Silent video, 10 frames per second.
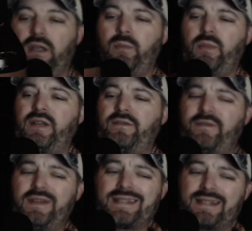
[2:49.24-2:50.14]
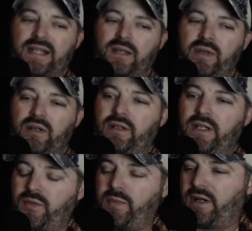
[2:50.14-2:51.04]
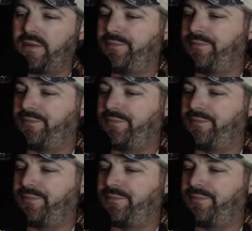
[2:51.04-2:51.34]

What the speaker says: But it fizzed like a barrel-aged beer.